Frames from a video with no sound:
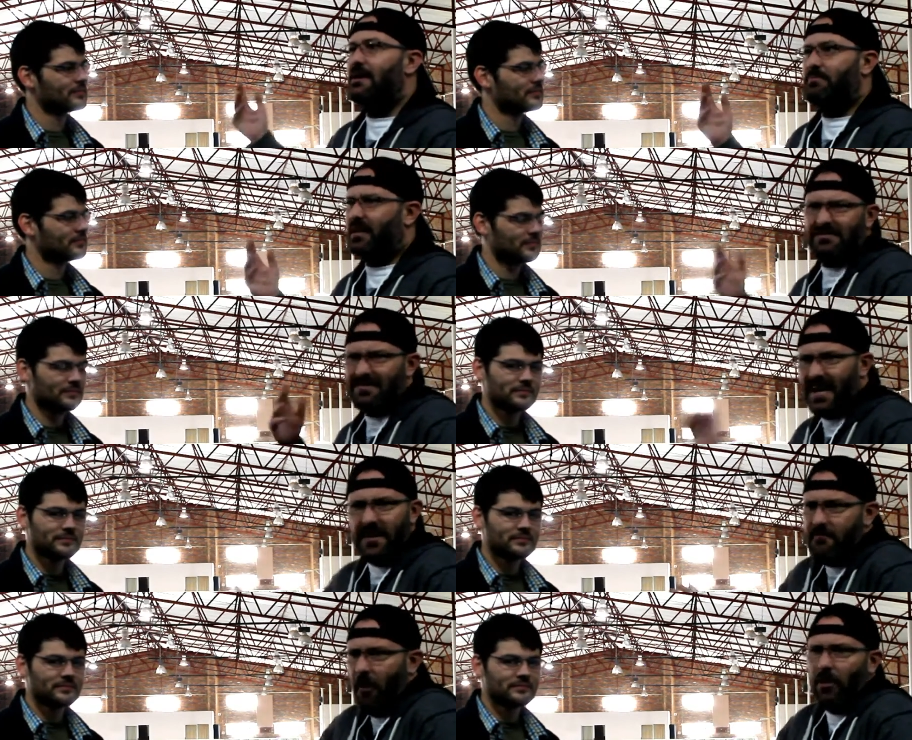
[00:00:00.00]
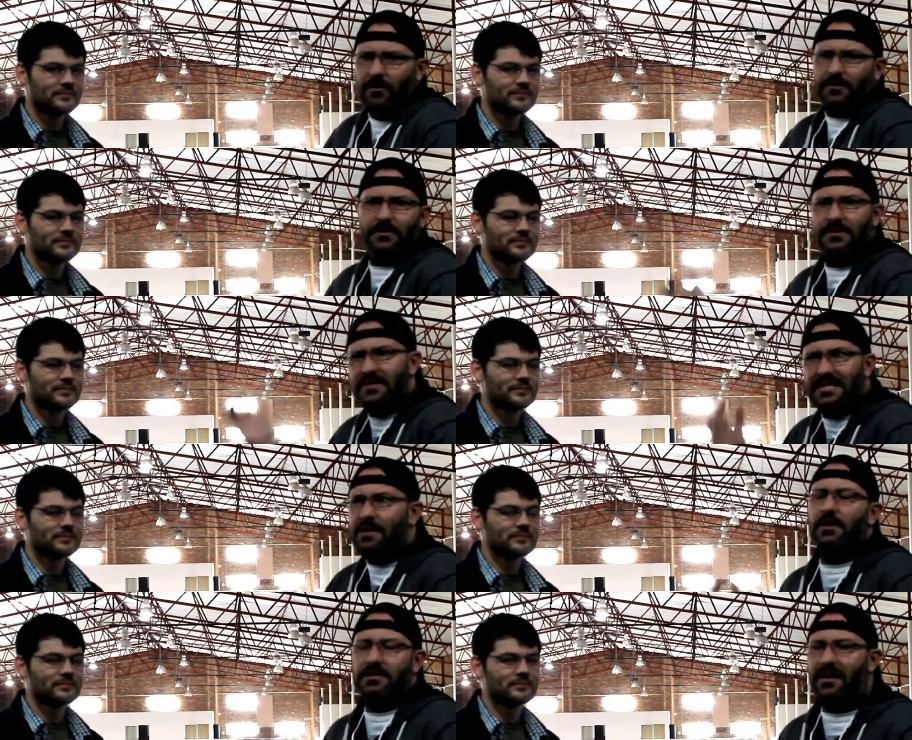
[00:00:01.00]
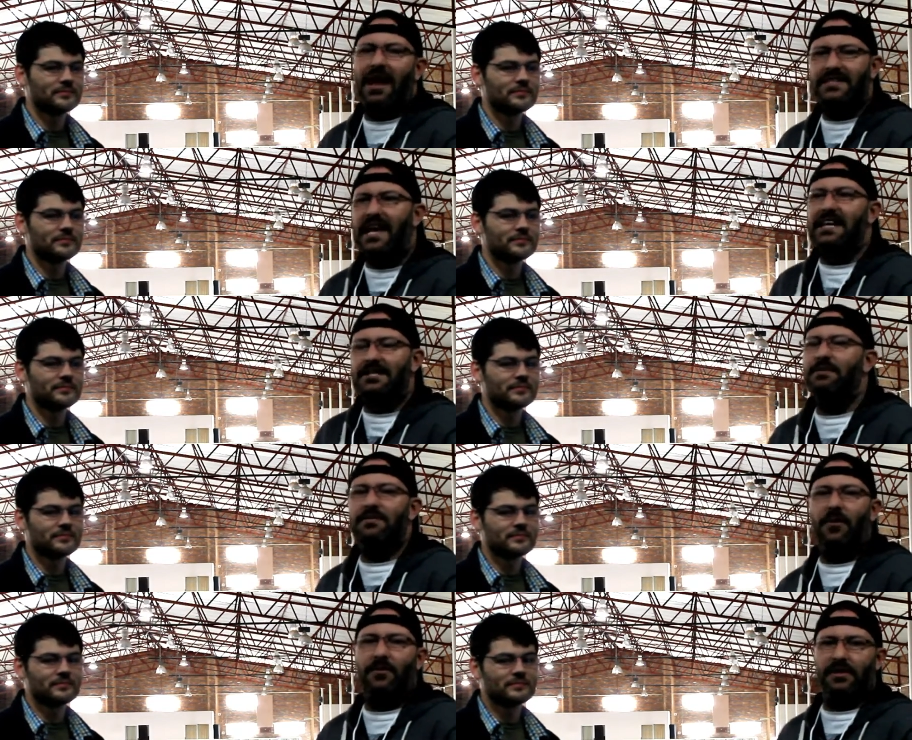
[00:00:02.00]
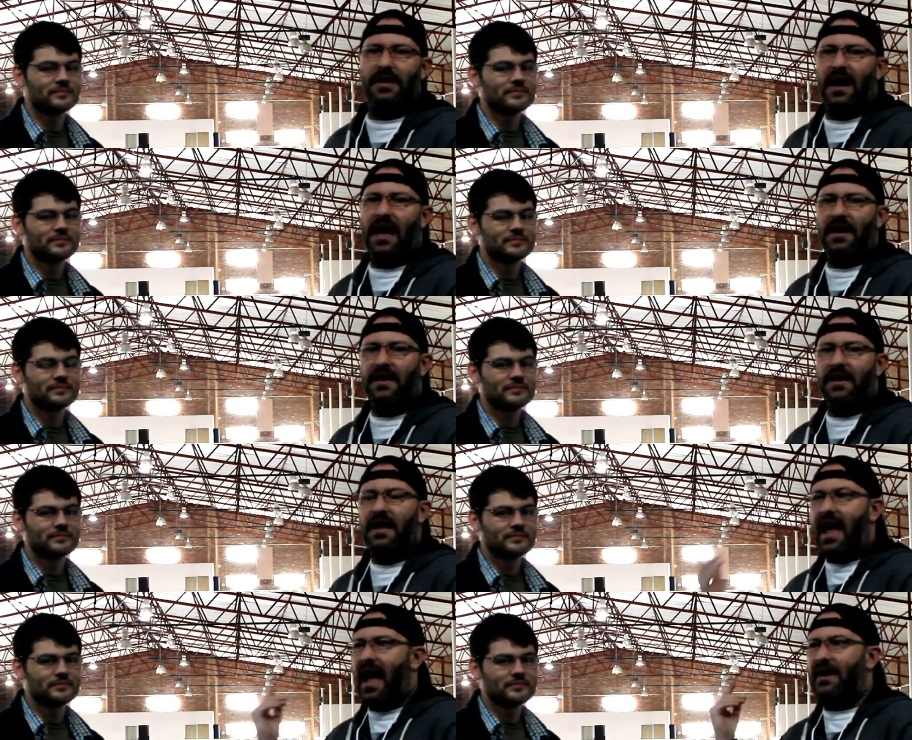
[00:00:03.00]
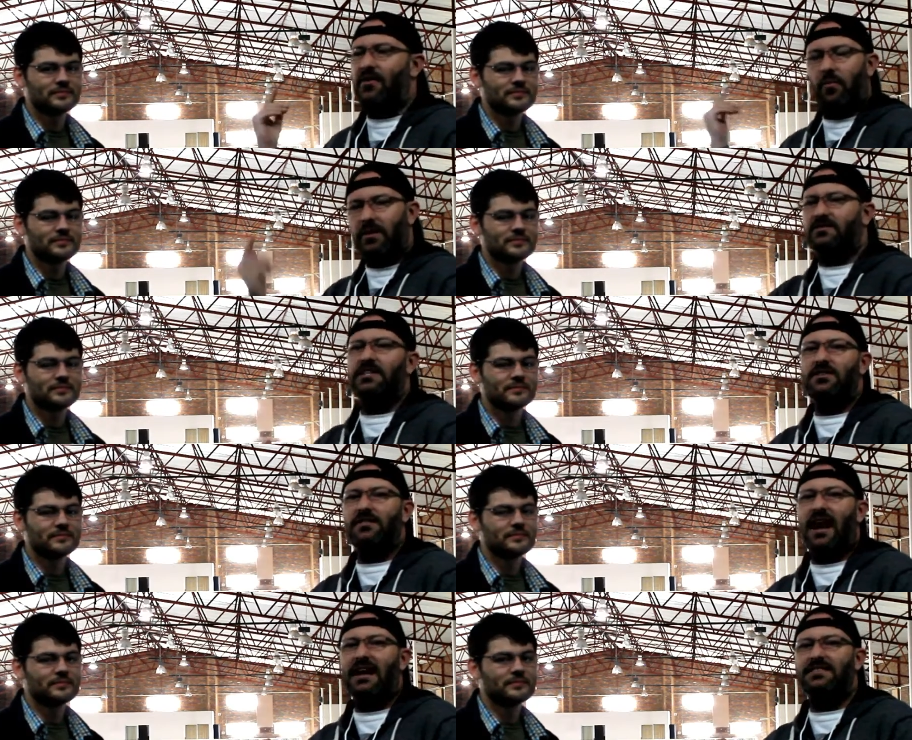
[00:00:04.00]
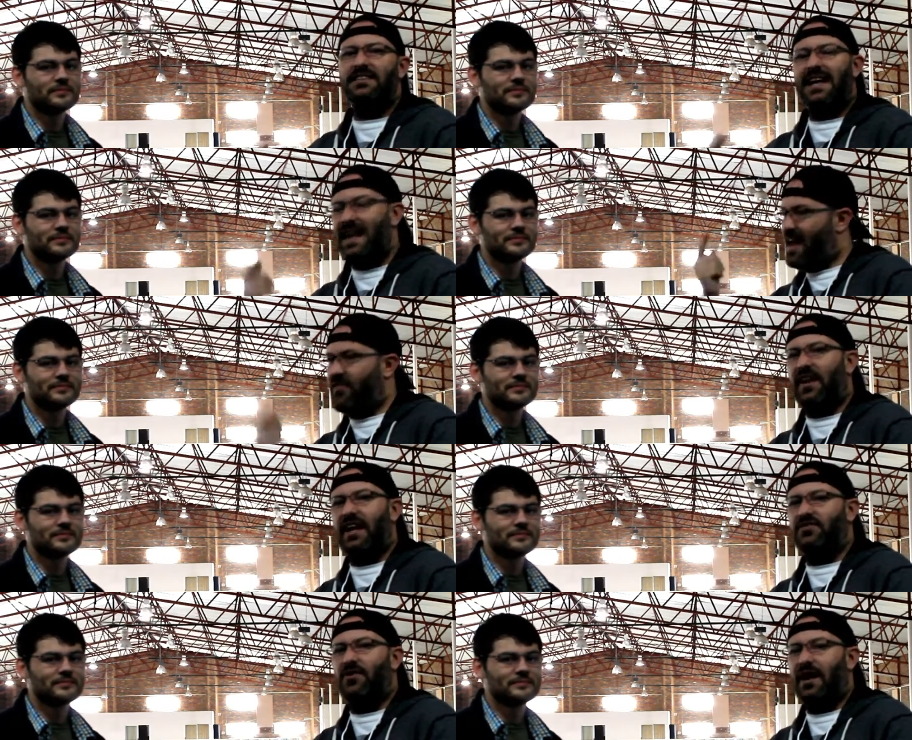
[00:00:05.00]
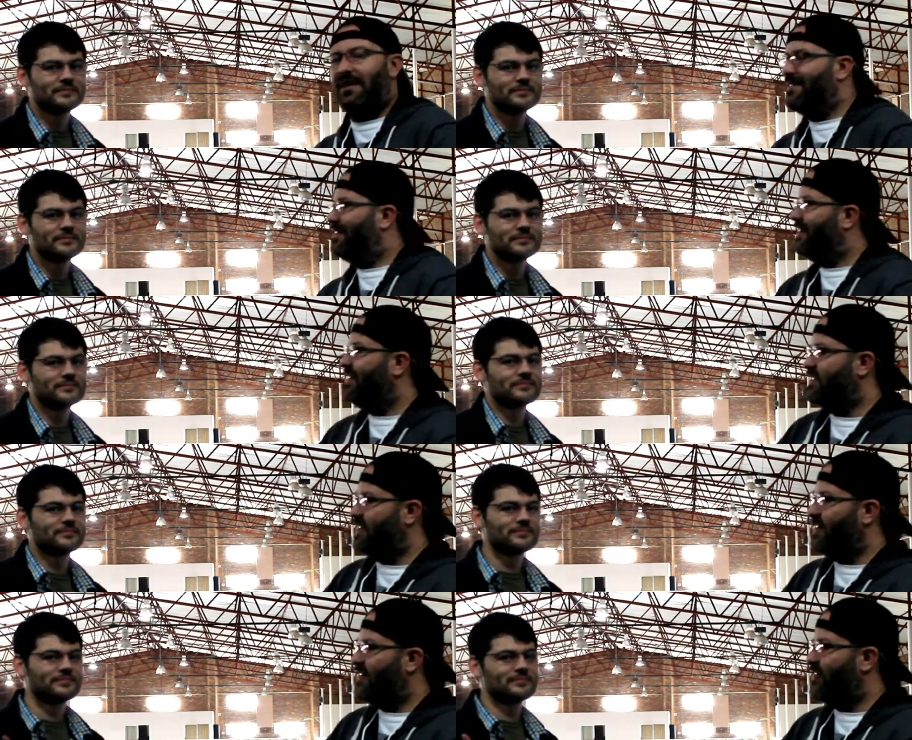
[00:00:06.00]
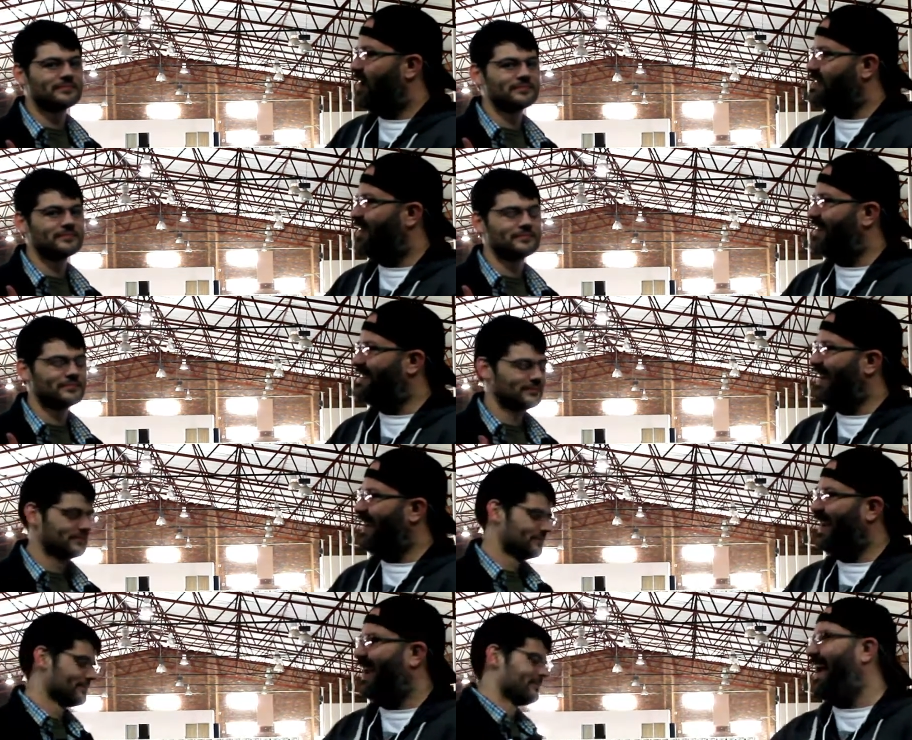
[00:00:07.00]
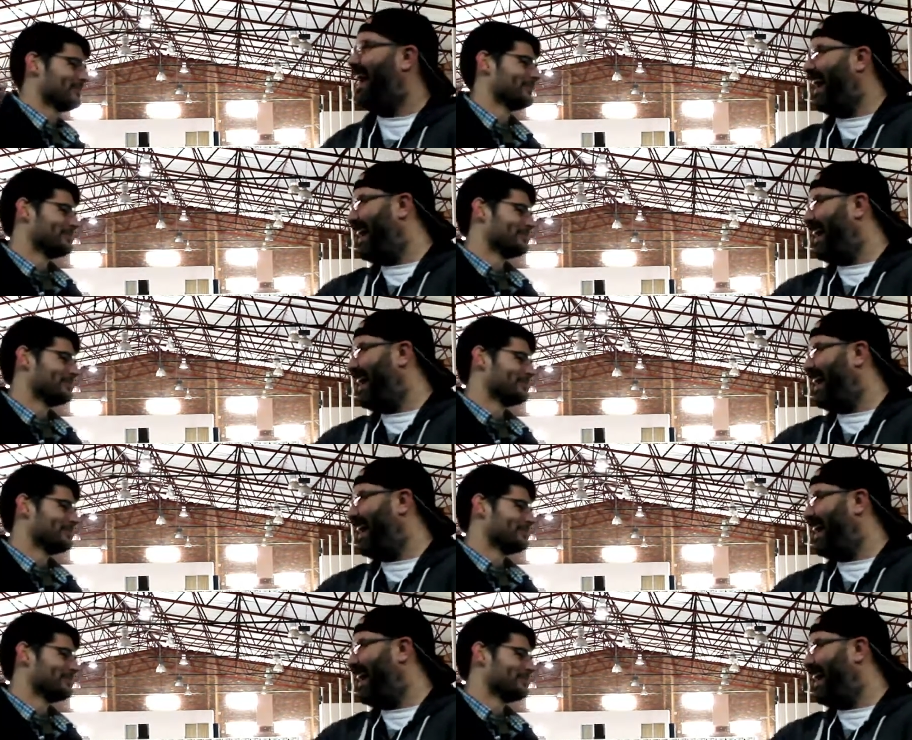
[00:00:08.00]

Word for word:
Speaker 1: But get involved. See what it's like to actually be involved in a LAN. And we'll see you guys in the next run. Jared, thanks a lot. Eh?